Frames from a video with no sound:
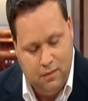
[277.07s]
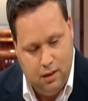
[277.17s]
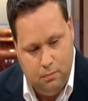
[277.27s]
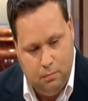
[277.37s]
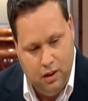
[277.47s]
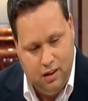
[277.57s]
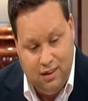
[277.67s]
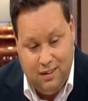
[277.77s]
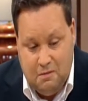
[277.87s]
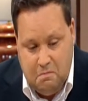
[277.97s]
Um,
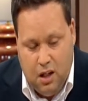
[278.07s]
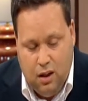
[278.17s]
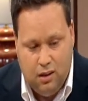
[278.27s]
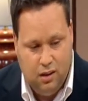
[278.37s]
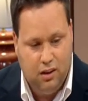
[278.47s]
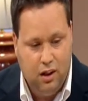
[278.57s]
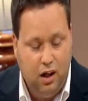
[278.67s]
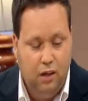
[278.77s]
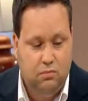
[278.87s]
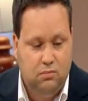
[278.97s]
but
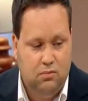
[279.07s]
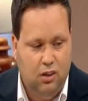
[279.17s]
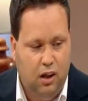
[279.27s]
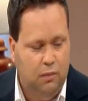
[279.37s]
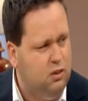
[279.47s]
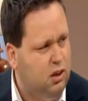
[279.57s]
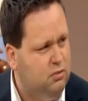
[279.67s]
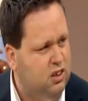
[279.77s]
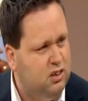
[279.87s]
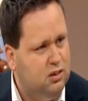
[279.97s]
you know, I'm
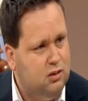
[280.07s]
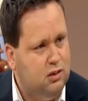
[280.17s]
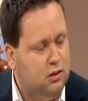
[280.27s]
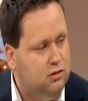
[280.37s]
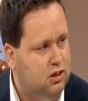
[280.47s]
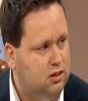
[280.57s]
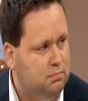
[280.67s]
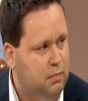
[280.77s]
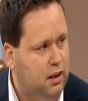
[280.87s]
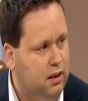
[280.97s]
I'm, I'm
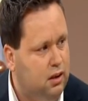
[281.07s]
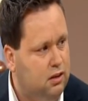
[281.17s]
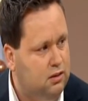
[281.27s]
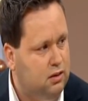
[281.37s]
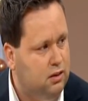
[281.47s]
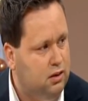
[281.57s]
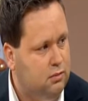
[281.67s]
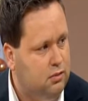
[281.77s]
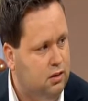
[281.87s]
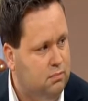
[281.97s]
just, you know, I'm just me,
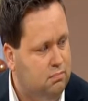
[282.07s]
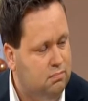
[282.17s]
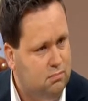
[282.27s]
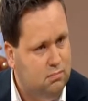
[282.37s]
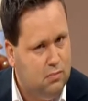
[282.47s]
and I, I you know,